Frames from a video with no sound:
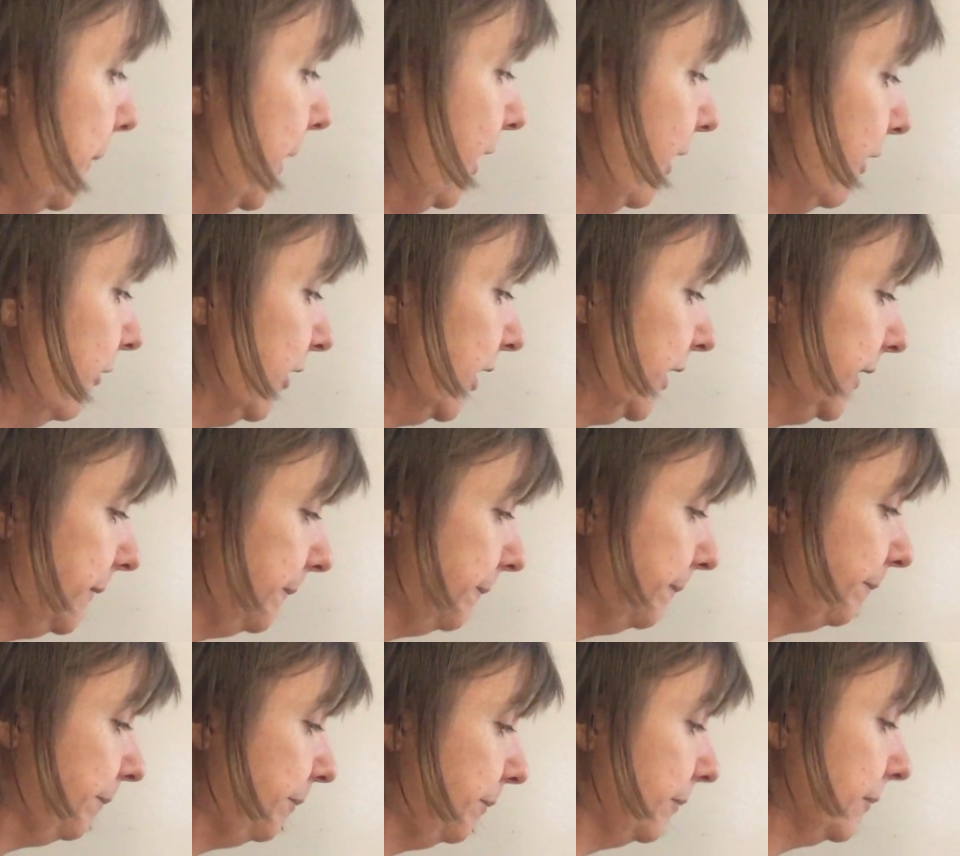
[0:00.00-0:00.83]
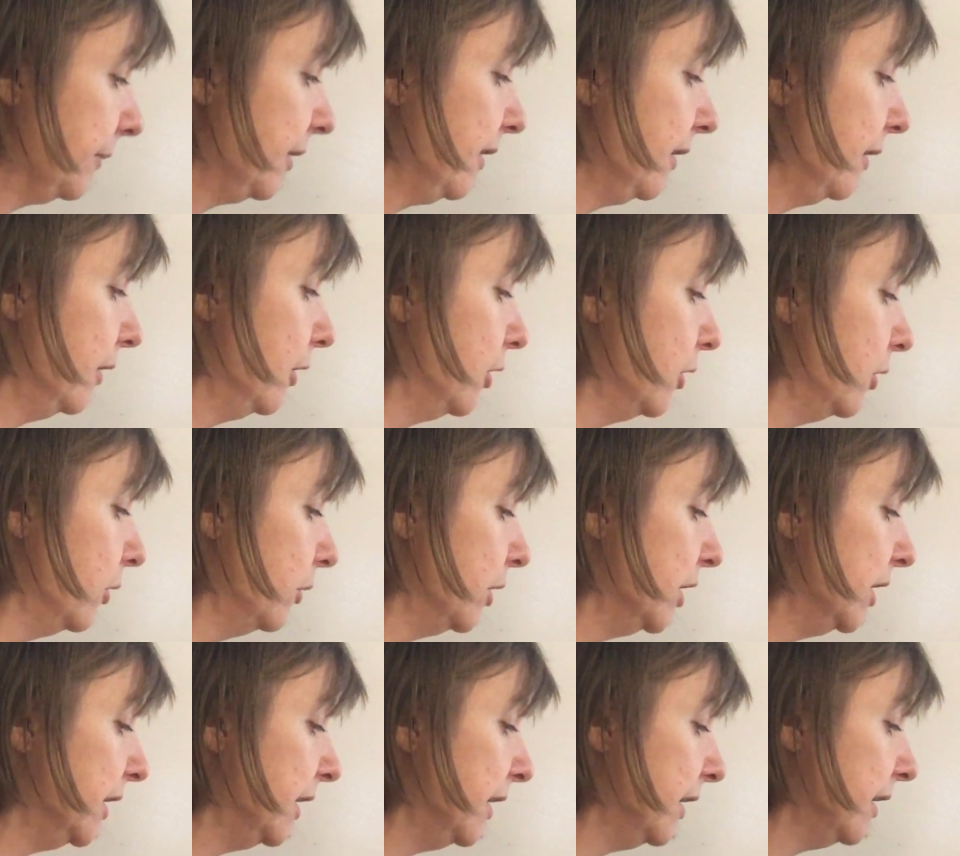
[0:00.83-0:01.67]
All right,
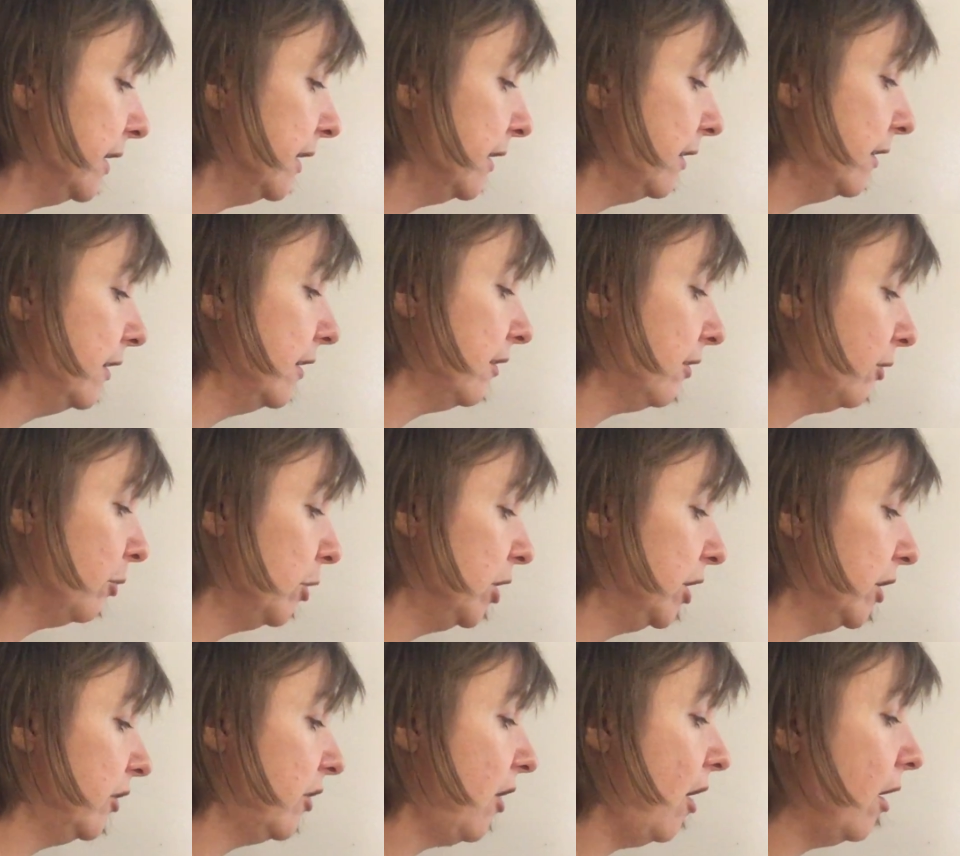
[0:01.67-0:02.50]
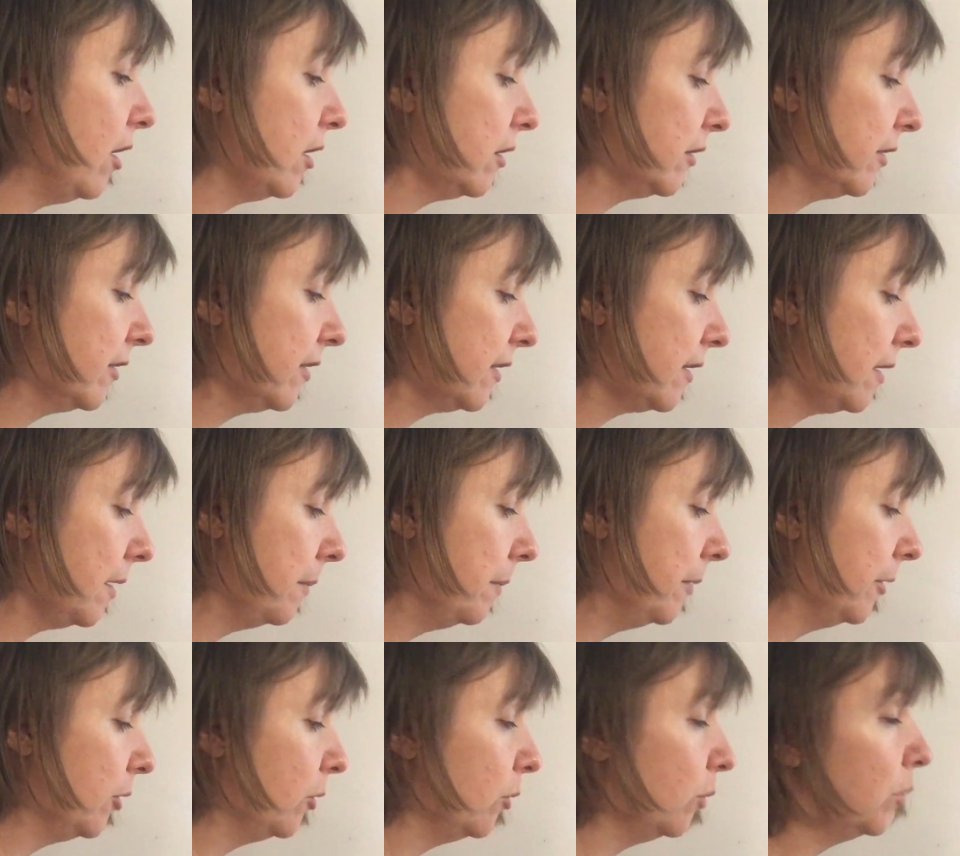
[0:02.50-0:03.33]
so this one talks
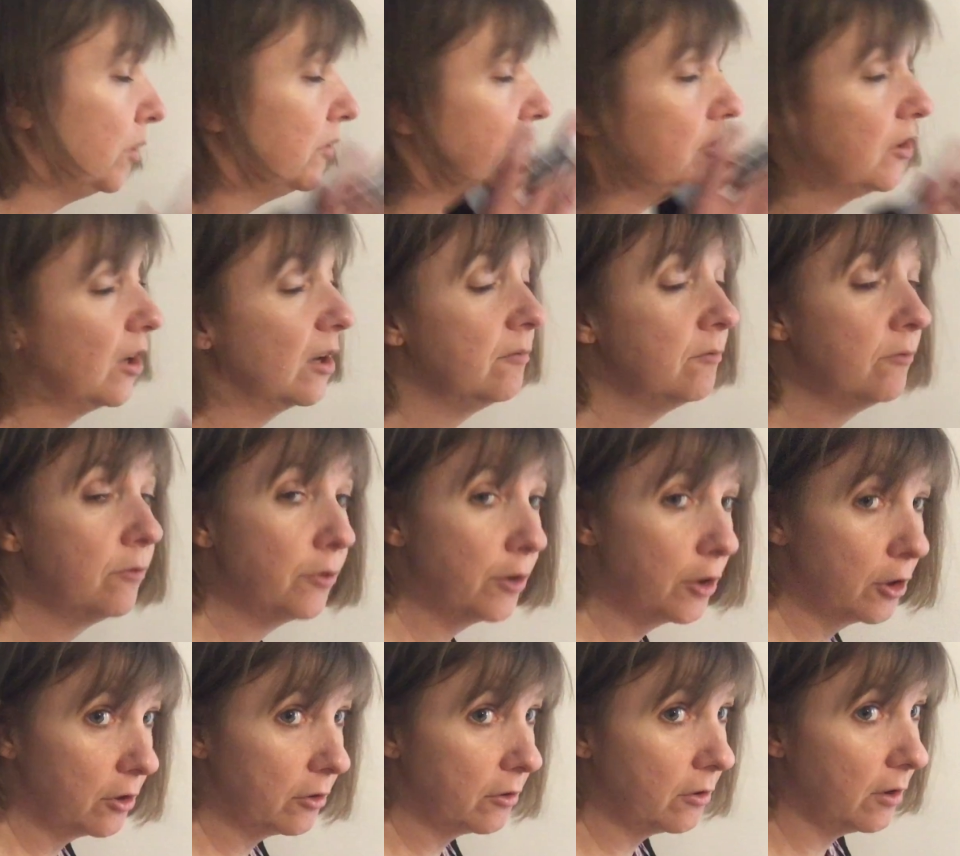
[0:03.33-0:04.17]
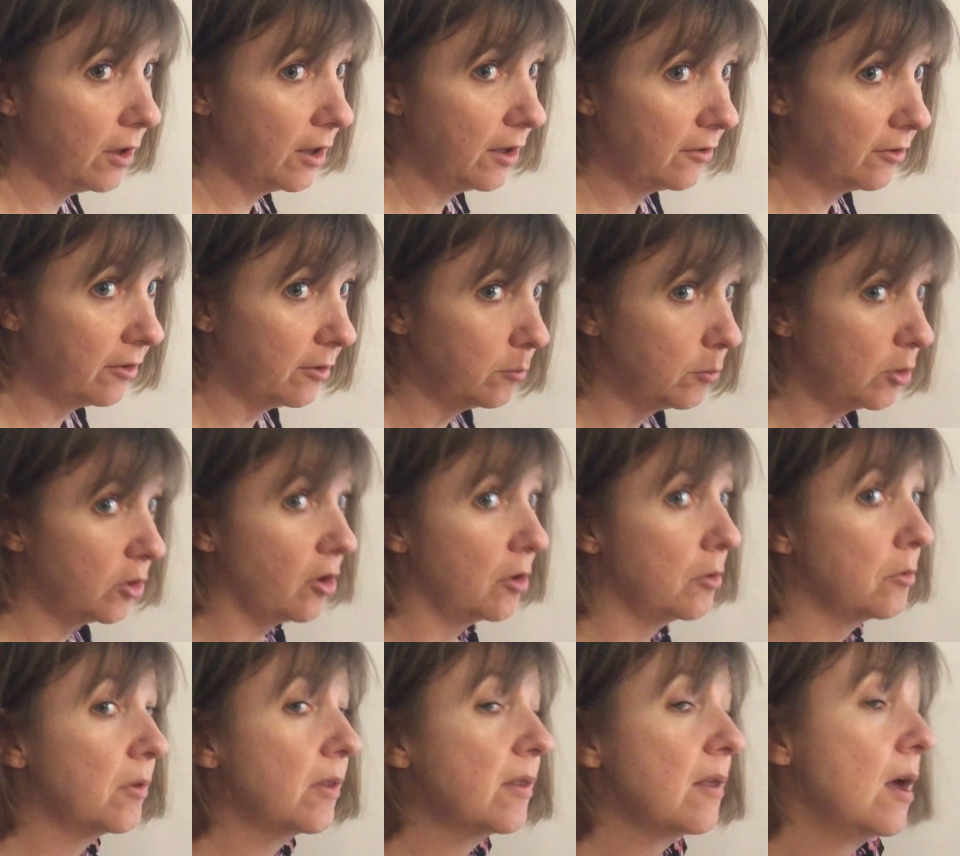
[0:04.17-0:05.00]
about, we've done vertical
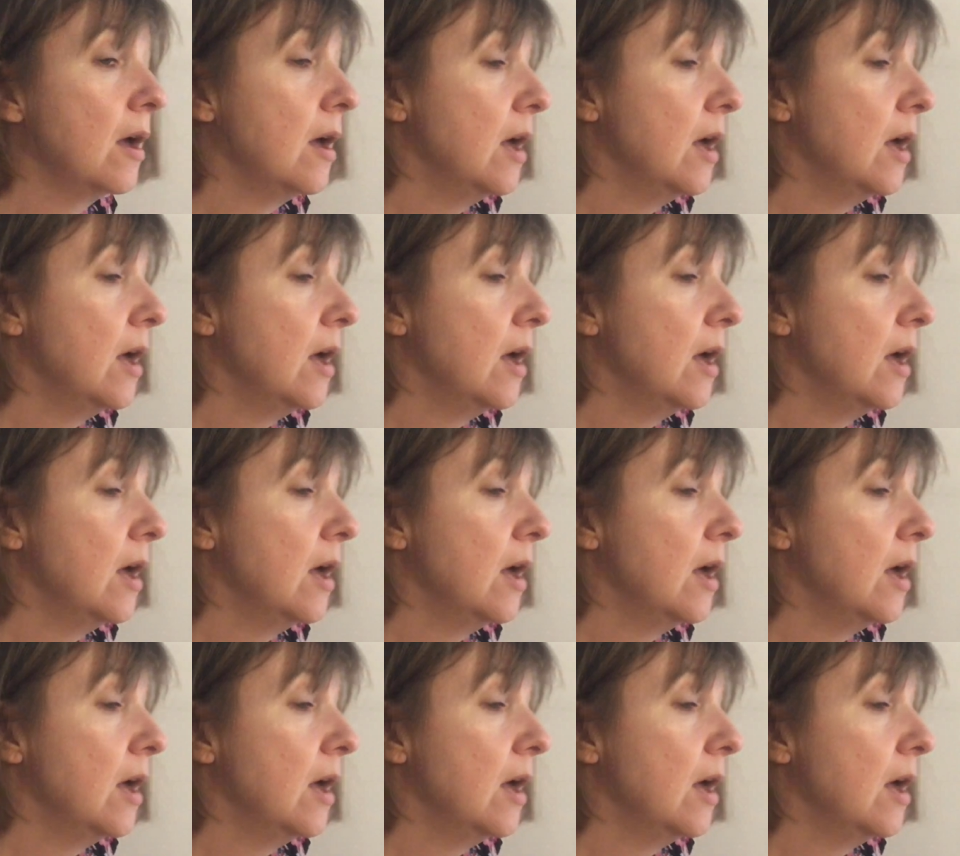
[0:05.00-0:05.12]
asymptotes.